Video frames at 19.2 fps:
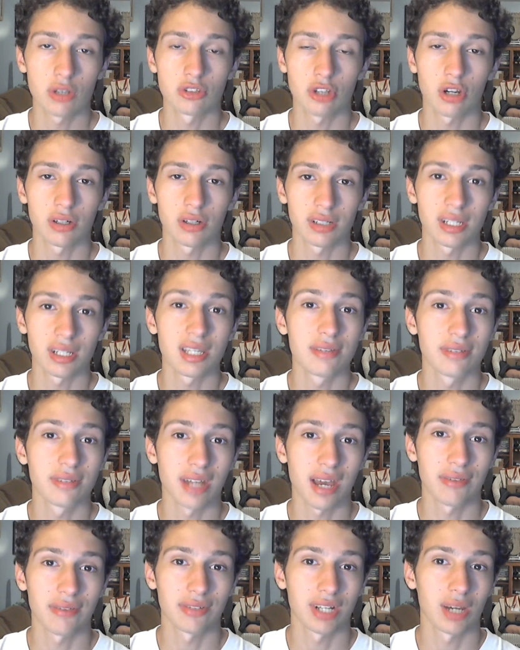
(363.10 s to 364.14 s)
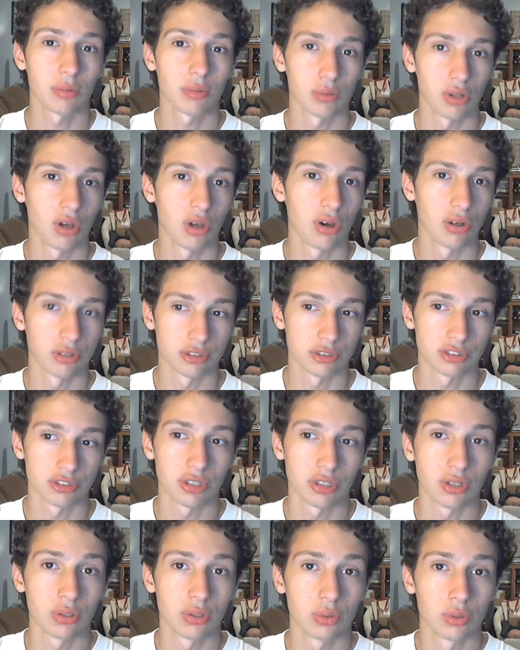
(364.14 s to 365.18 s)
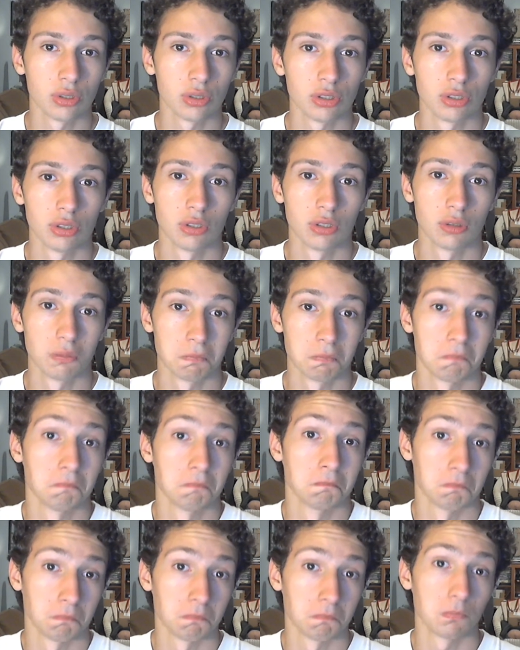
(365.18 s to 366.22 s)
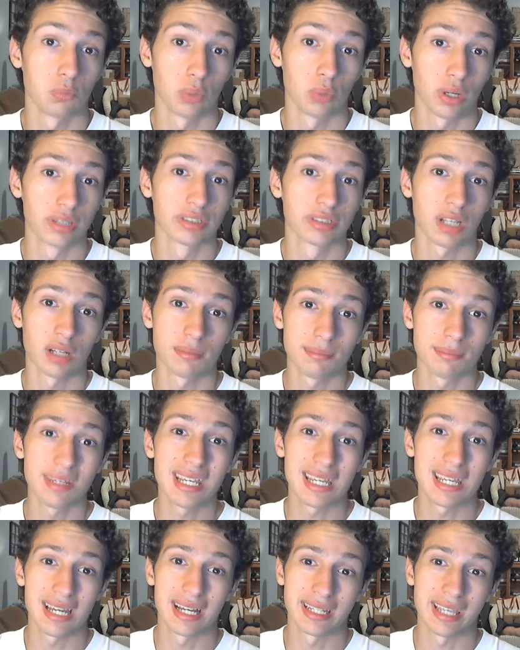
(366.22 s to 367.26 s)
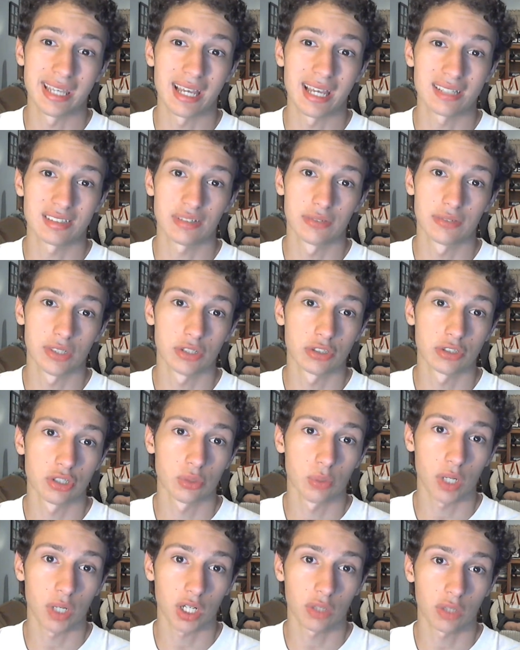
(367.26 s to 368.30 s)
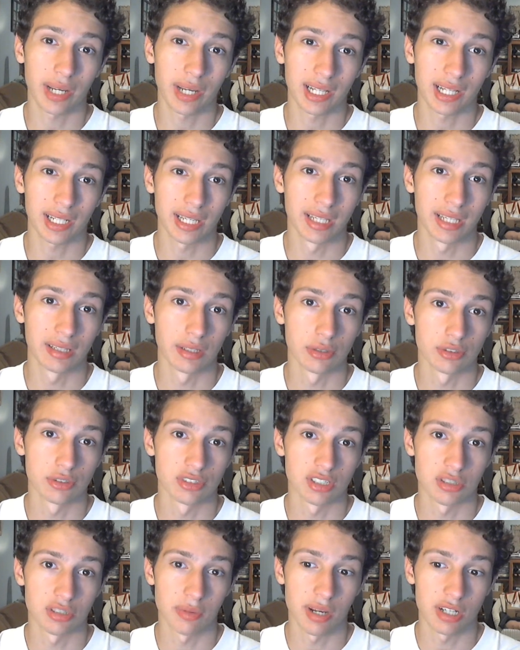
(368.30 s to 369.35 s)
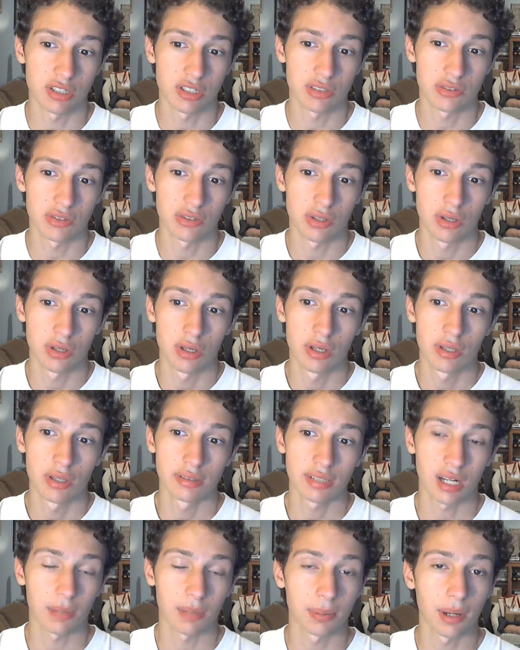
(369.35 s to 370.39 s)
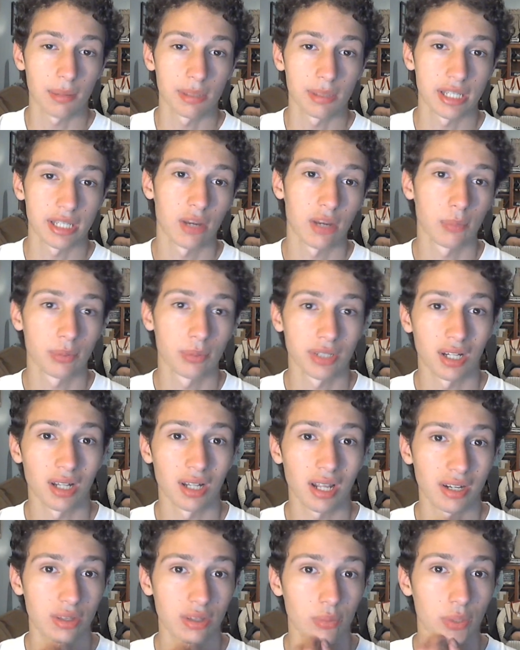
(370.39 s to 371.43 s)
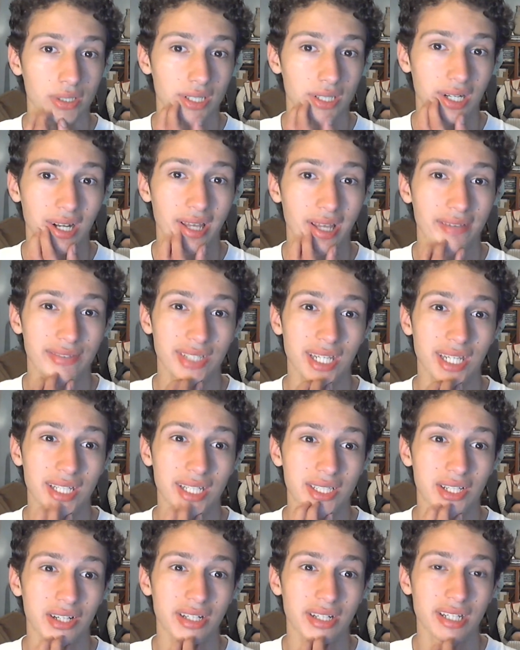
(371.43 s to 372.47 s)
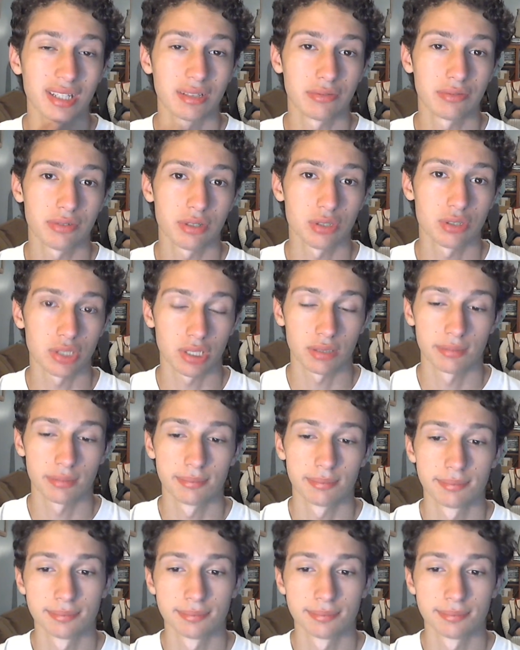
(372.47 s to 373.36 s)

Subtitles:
is hardly even half an hour long, so well done me, I guess. I've learned to work quickly in those situations. That'll probably help with a lot of the work that'll have to get done in the future.